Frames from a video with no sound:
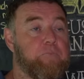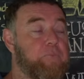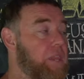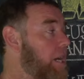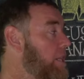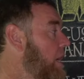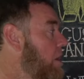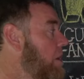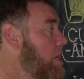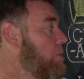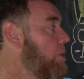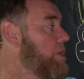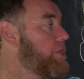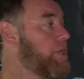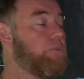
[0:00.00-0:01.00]
Now, the only
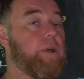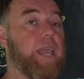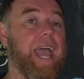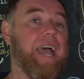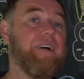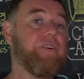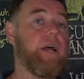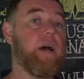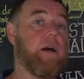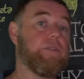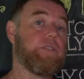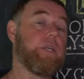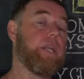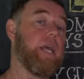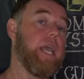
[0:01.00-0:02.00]
question we haven't
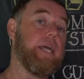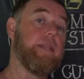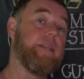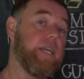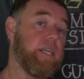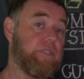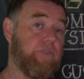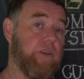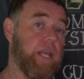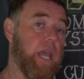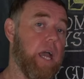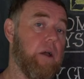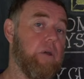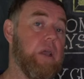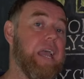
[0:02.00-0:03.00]
answered in this
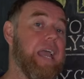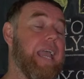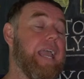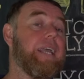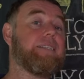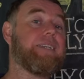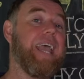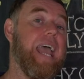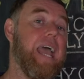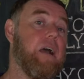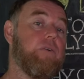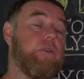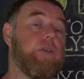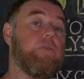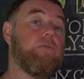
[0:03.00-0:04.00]
video is how
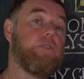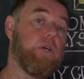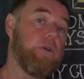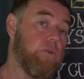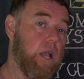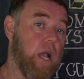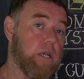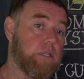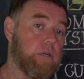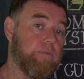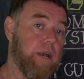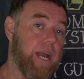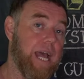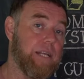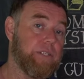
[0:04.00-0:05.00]
you do customer
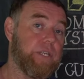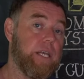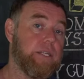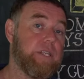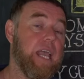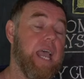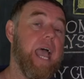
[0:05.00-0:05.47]
analysis,